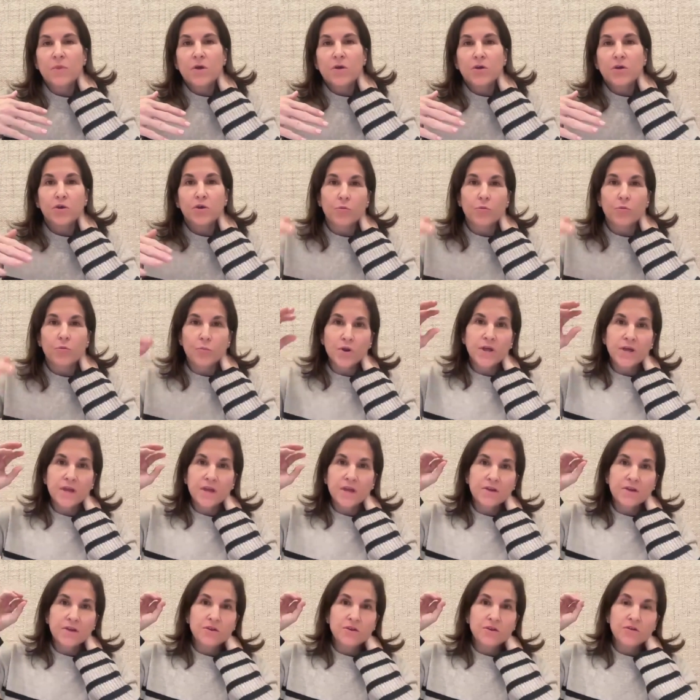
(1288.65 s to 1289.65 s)
you're putting
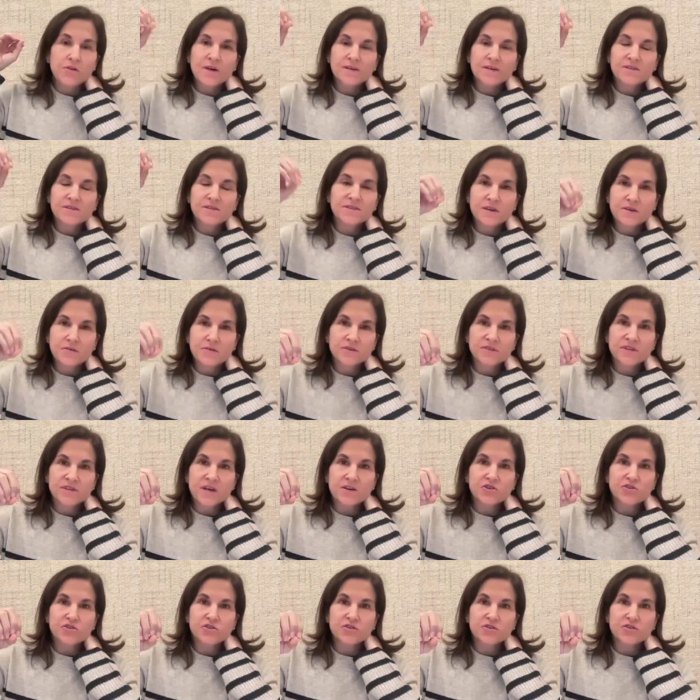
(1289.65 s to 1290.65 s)
in your best single
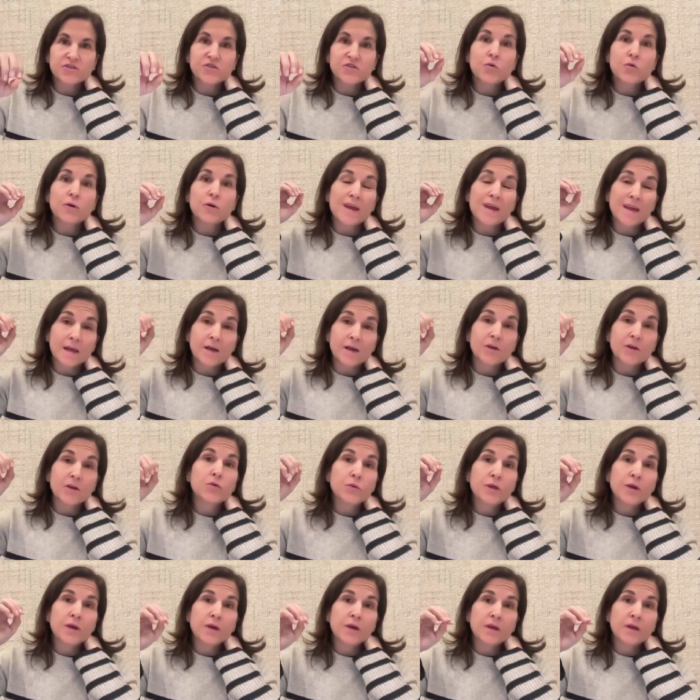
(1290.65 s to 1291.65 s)
section score,
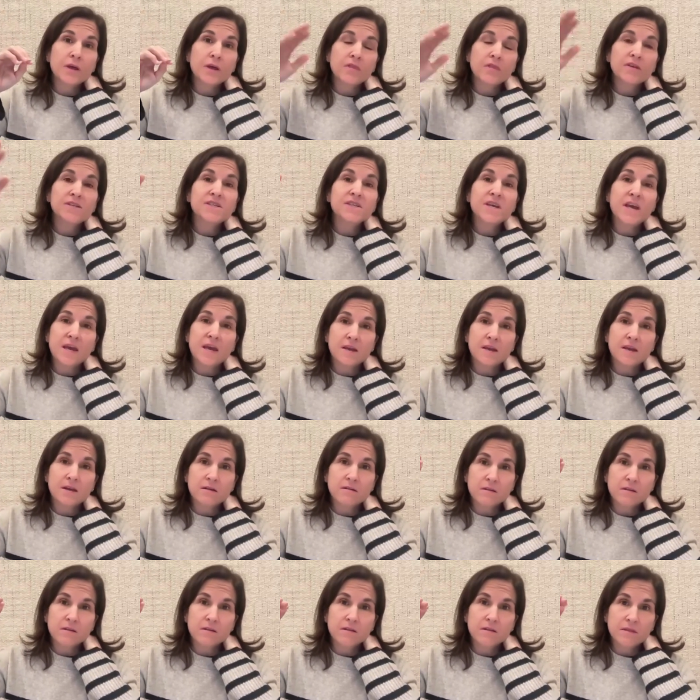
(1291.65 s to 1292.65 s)
including the date
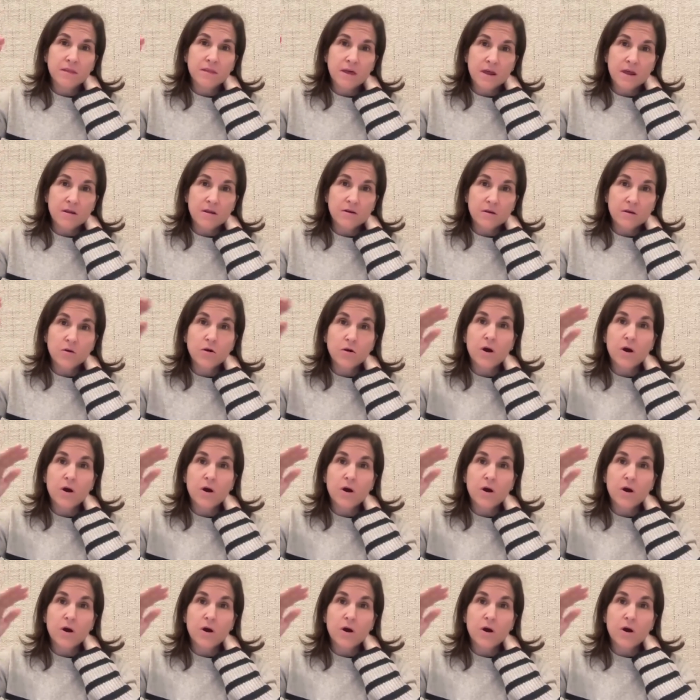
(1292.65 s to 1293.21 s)
that